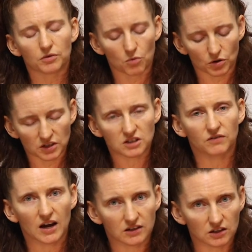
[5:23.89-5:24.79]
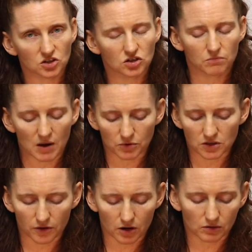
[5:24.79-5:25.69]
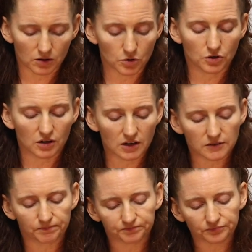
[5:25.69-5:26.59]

the more disadvantaged members of our communities.